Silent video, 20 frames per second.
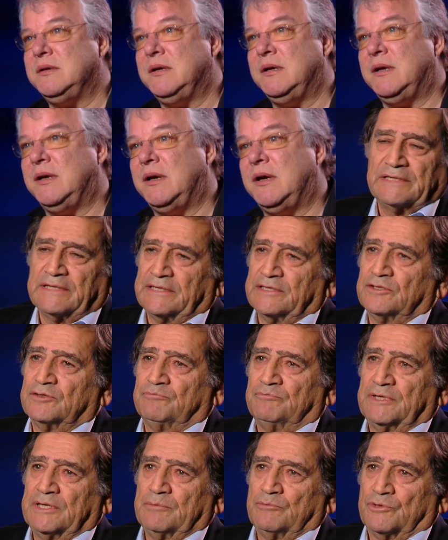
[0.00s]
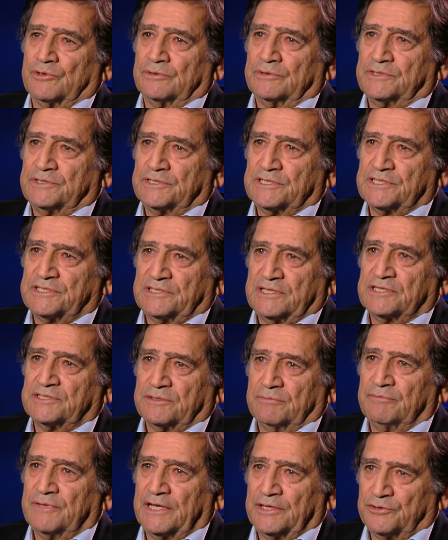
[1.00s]
Being a guild member just
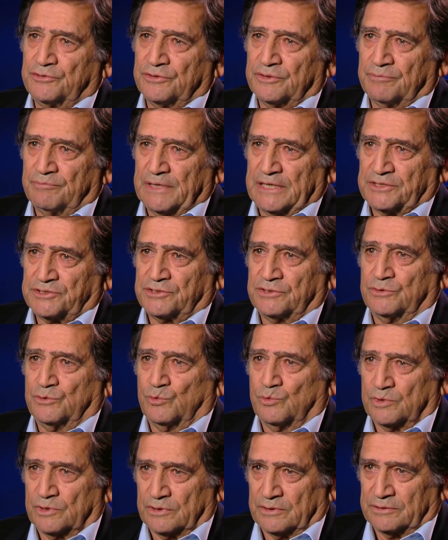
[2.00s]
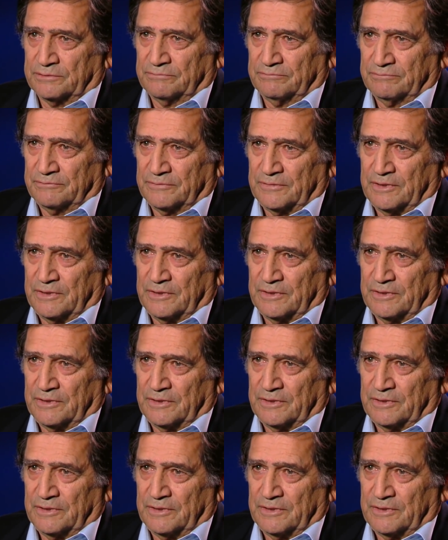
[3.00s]
doesn't make you the best in the world.